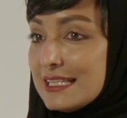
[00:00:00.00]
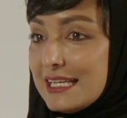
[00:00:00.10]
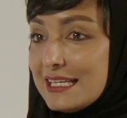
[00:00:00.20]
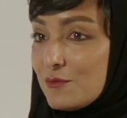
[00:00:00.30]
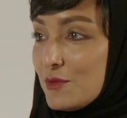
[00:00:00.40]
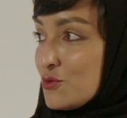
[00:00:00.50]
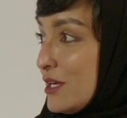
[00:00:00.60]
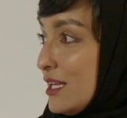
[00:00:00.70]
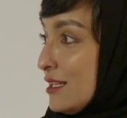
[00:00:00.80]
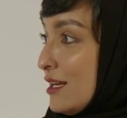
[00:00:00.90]
link
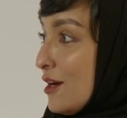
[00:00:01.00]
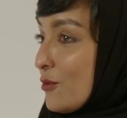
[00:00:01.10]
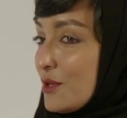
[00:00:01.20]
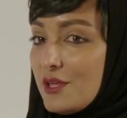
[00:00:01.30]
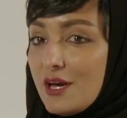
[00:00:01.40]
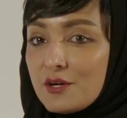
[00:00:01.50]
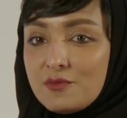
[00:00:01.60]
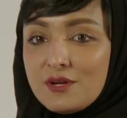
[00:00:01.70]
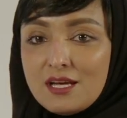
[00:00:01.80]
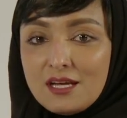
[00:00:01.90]
between what they are
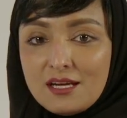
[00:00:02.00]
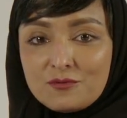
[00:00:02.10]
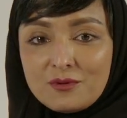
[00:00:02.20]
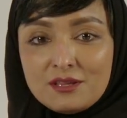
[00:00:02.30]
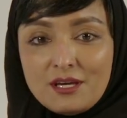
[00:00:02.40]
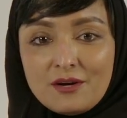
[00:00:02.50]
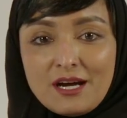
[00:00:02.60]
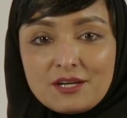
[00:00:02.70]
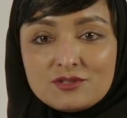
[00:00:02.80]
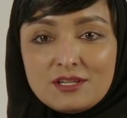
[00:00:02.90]
paying and what they are
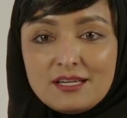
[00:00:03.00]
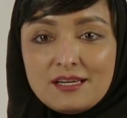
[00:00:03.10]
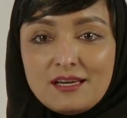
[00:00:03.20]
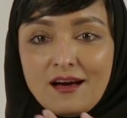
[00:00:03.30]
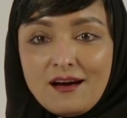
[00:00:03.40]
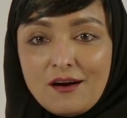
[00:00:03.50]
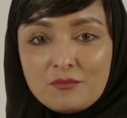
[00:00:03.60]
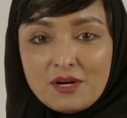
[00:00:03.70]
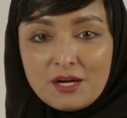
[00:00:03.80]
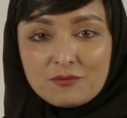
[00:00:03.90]
actually
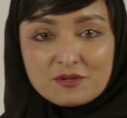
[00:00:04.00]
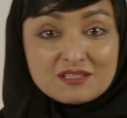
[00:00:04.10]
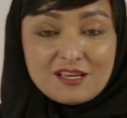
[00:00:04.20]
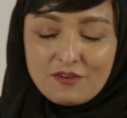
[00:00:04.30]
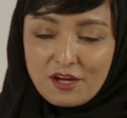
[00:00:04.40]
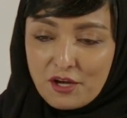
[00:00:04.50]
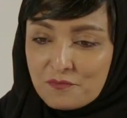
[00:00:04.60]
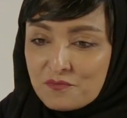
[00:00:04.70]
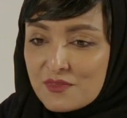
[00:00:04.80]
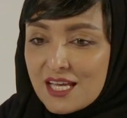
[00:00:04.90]
receiving.
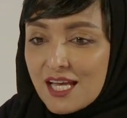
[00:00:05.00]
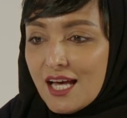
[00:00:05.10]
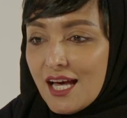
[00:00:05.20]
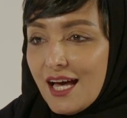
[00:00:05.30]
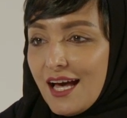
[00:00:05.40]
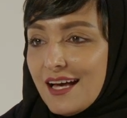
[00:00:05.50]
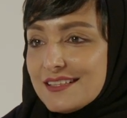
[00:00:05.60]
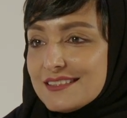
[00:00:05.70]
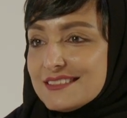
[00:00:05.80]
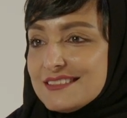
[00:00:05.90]

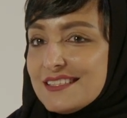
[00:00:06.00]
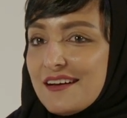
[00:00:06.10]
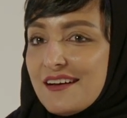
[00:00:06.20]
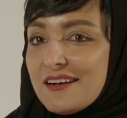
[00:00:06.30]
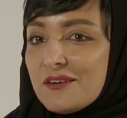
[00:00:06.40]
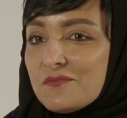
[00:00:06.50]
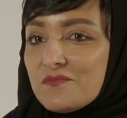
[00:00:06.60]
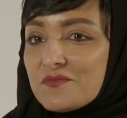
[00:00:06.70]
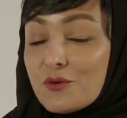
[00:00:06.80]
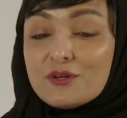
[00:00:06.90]
And
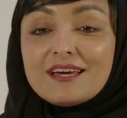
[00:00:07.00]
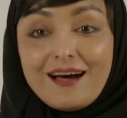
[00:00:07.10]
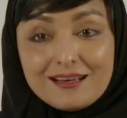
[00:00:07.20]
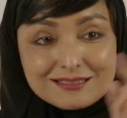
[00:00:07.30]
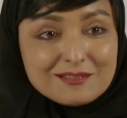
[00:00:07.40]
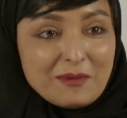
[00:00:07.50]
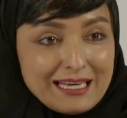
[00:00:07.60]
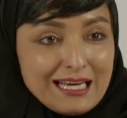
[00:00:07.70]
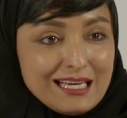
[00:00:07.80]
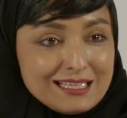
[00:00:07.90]
when I ask them
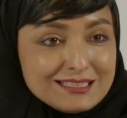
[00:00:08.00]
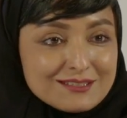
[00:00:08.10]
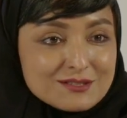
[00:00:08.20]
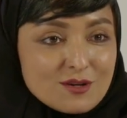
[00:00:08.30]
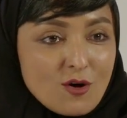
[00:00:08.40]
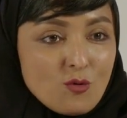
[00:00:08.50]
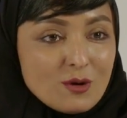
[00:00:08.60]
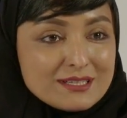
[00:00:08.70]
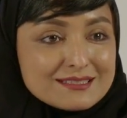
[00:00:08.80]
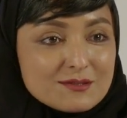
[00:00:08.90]
again, so
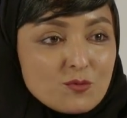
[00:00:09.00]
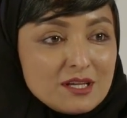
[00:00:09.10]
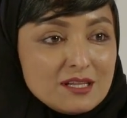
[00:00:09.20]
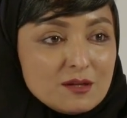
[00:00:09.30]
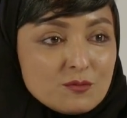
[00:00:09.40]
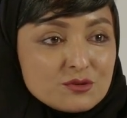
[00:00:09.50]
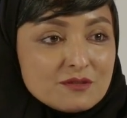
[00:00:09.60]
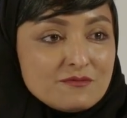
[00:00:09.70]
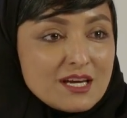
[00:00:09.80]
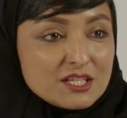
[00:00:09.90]
what will
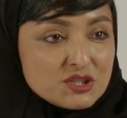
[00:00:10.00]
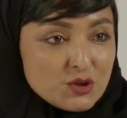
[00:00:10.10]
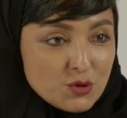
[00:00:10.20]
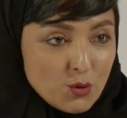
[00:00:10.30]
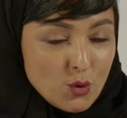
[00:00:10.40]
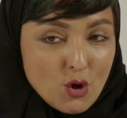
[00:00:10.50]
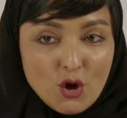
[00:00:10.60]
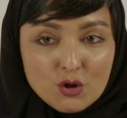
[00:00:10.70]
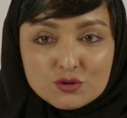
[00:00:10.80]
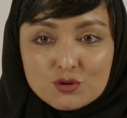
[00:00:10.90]
motivate you
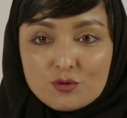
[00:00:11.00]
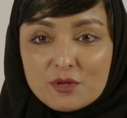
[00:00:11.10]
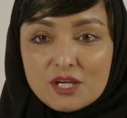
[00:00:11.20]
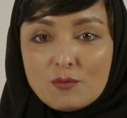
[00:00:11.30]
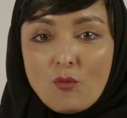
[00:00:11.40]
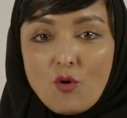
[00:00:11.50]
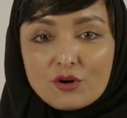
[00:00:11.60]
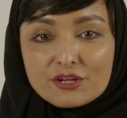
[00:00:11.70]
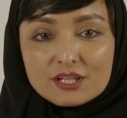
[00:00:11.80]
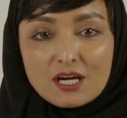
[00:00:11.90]
to be
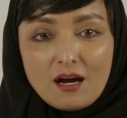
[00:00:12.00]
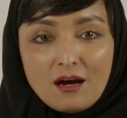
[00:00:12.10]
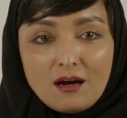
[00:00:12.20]
more